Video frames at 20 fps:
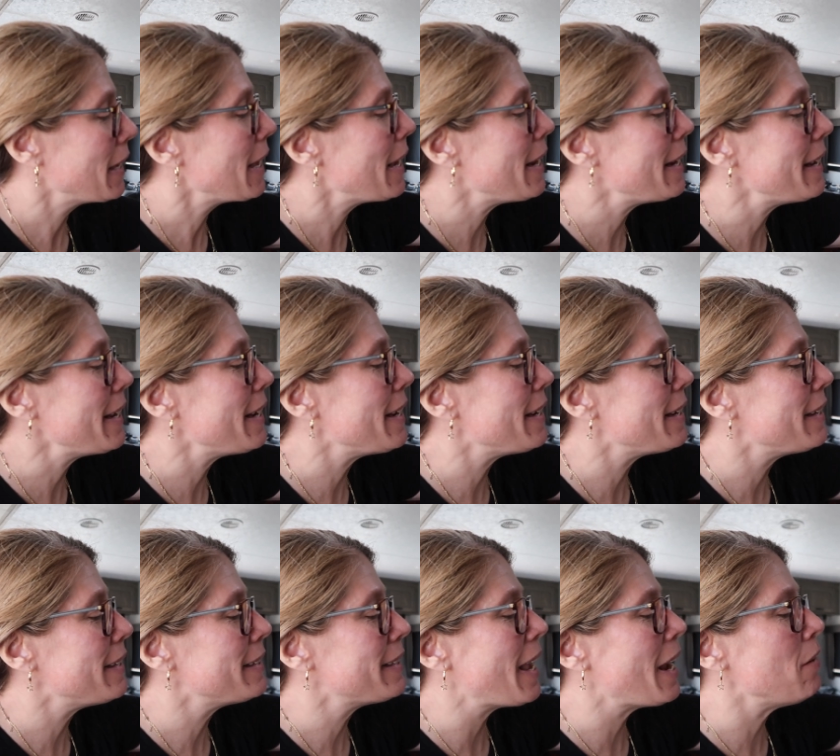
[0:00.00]
It
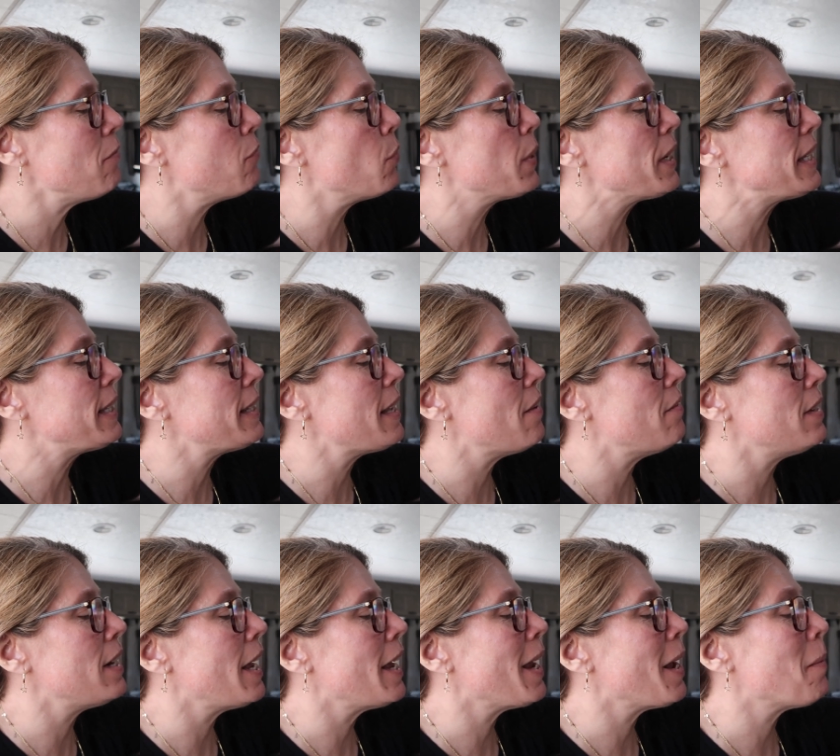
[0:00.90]
is
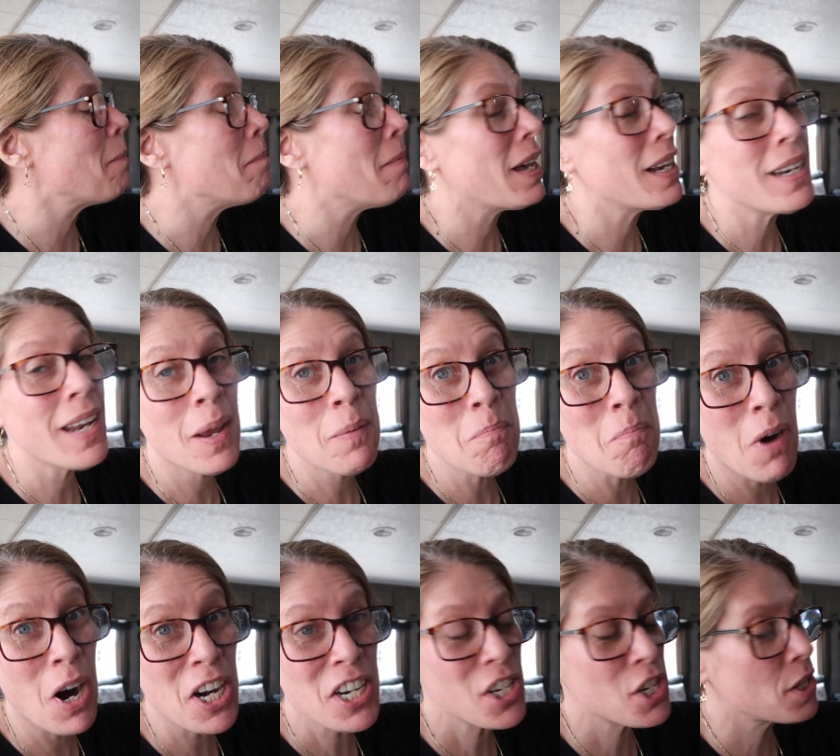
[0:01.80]
8:47 a.m. Monday,
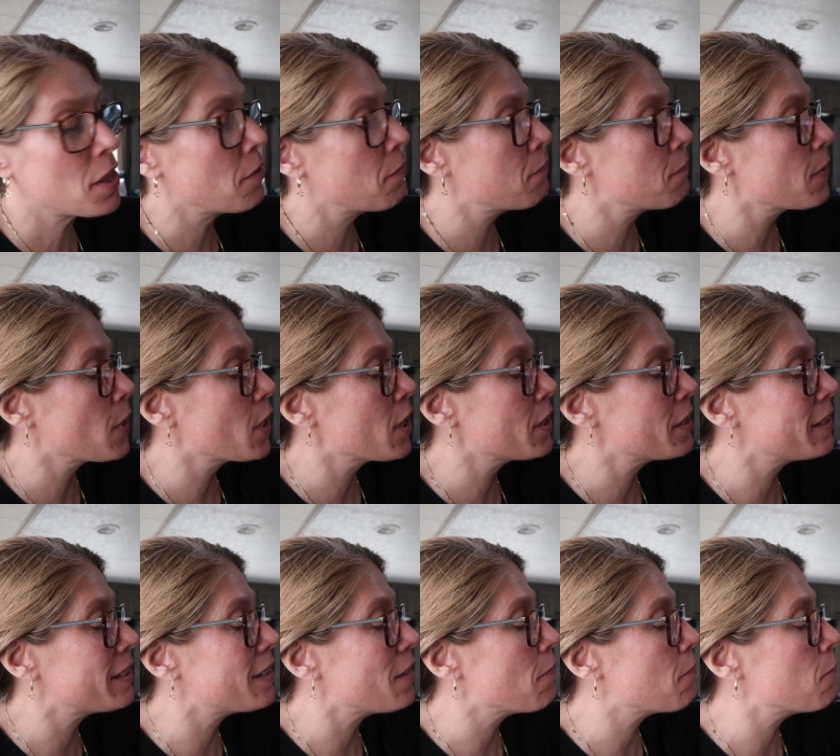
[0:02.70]
March the
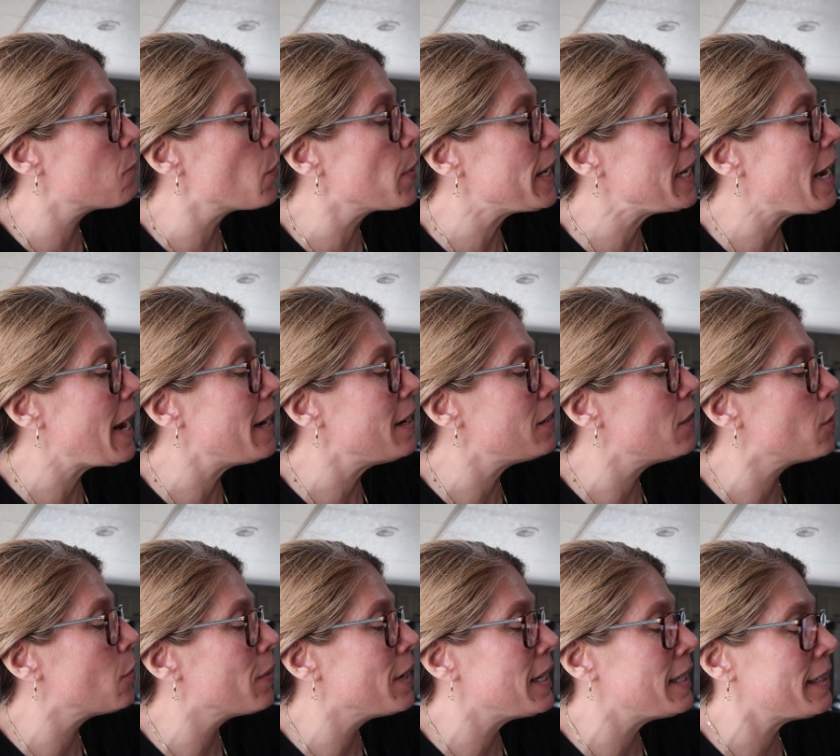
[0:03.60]
1st, 48
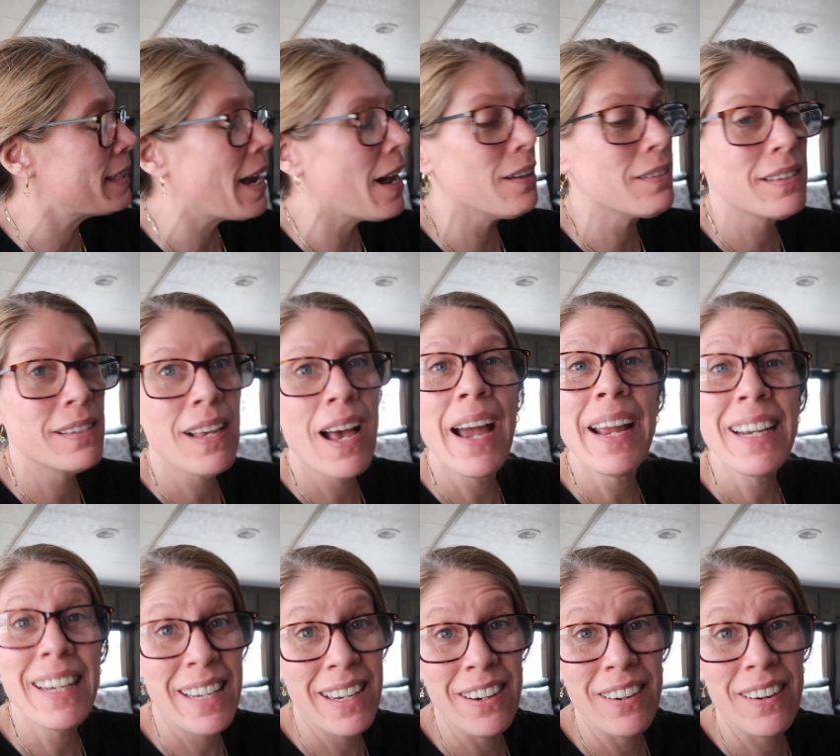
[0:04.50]
degrees
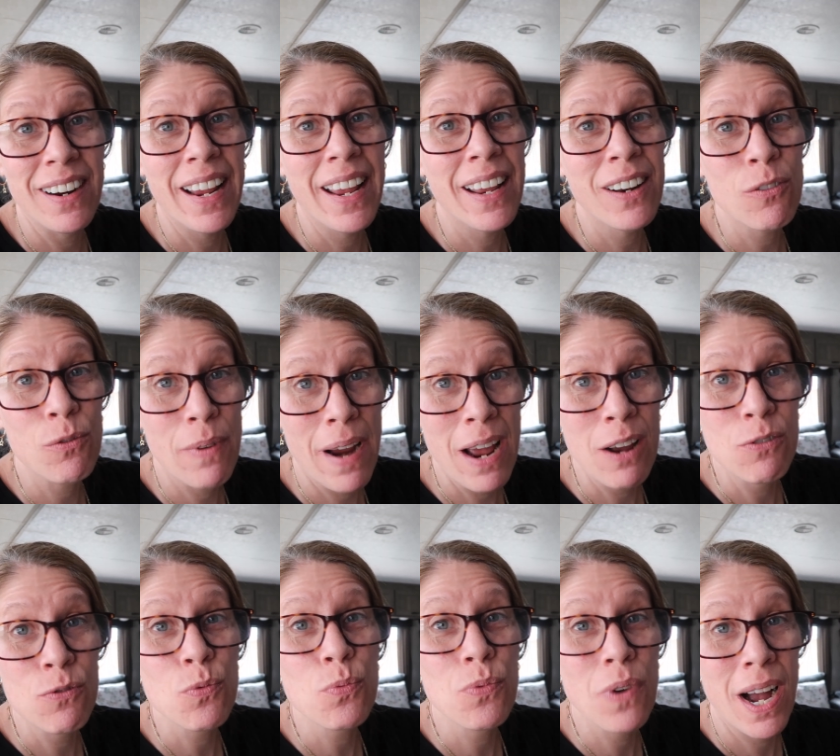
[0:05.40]
outside here in
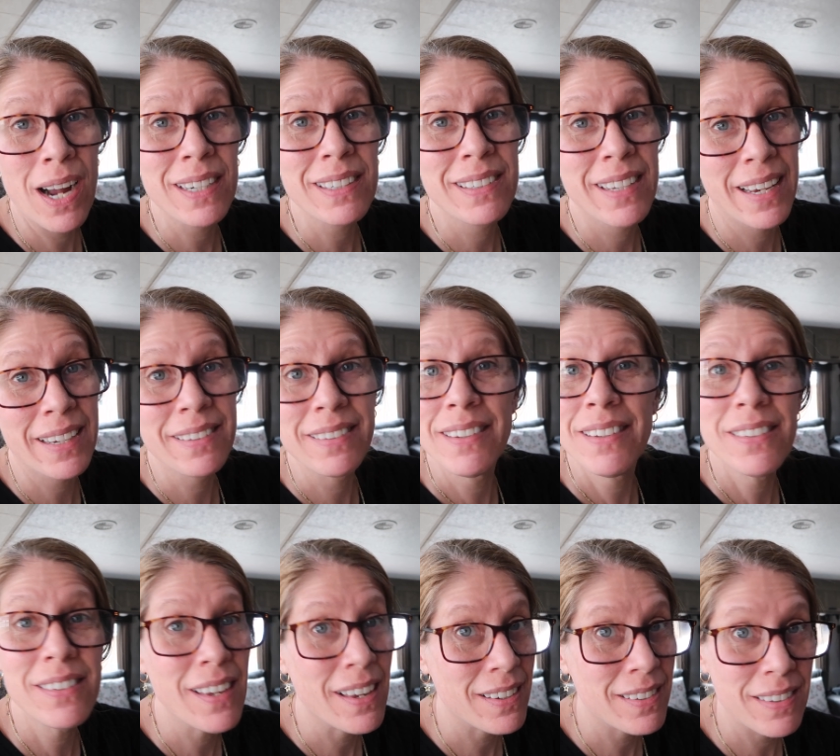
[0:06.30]
Round Rock,
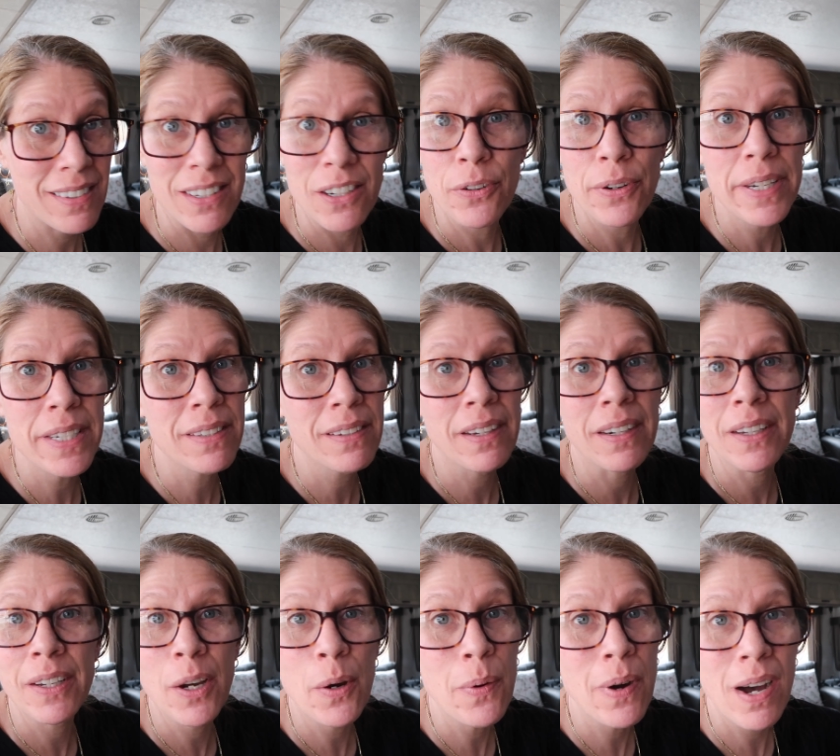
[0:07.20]
Texas. Siri's
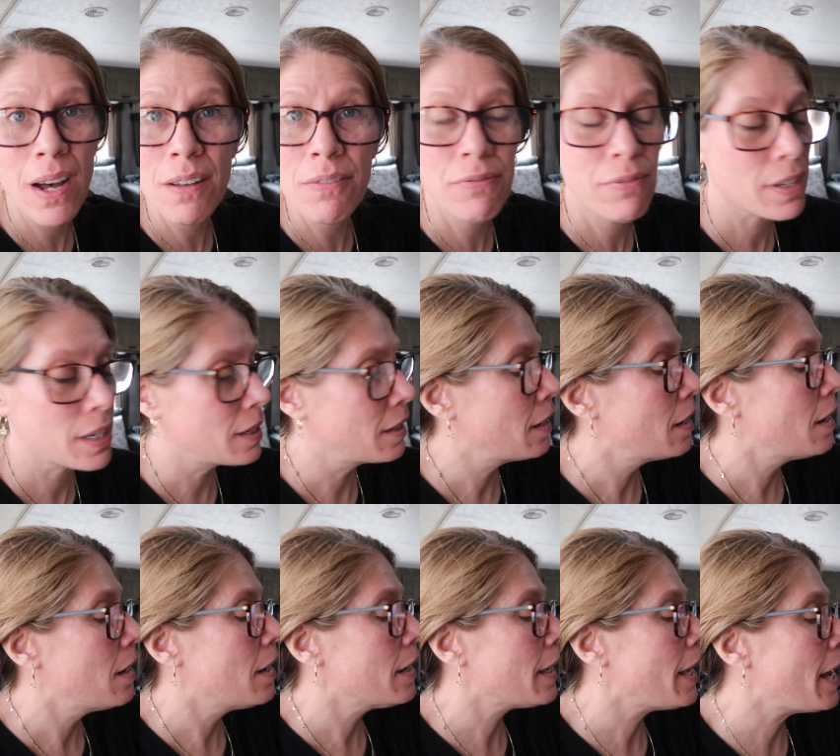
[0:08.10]
gonna go off.
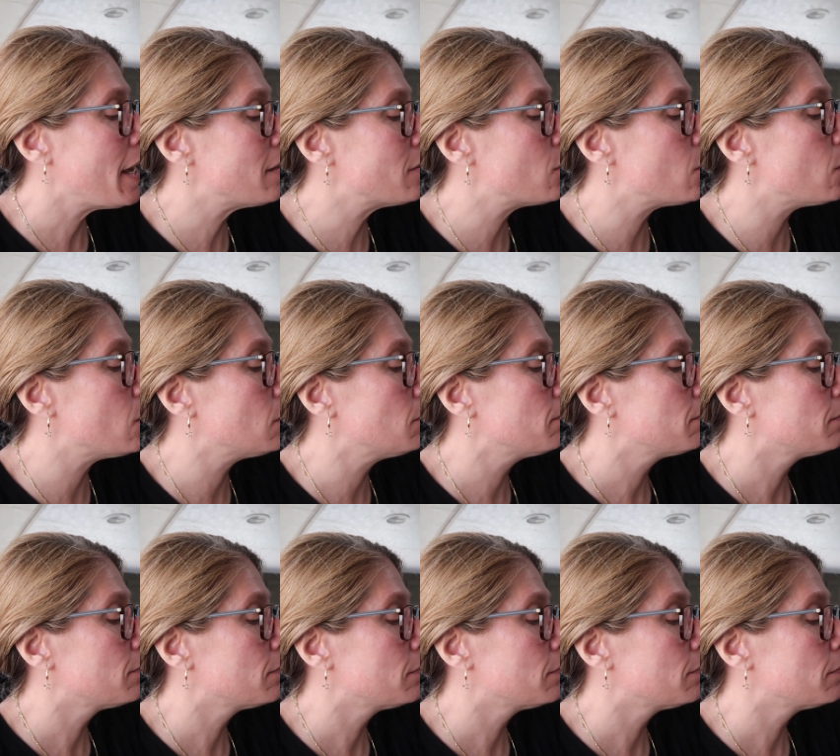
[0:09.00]
Cancel.